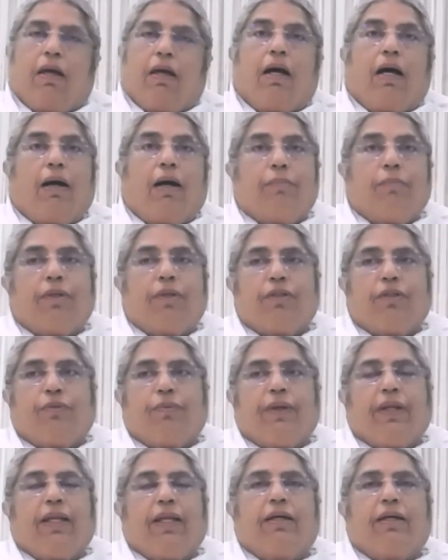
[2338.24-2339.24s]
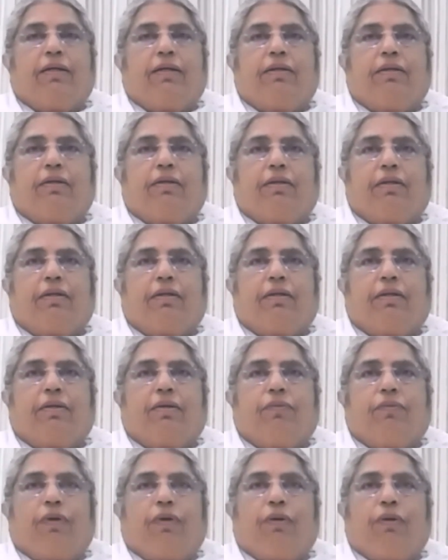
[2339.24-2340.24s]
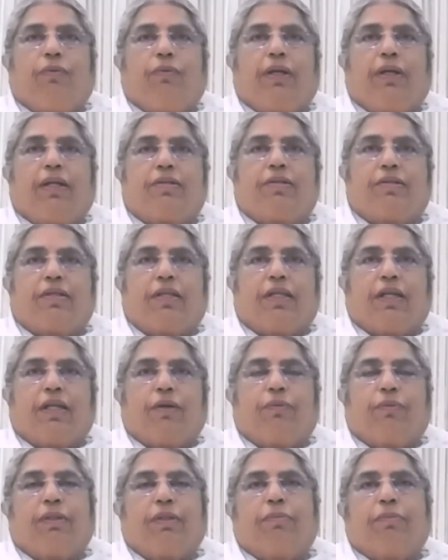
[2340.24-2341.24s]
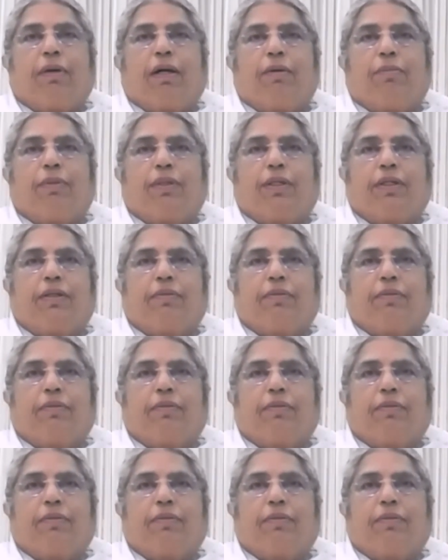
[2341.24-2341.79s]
Amrit Vela, when we are sitting with Baba,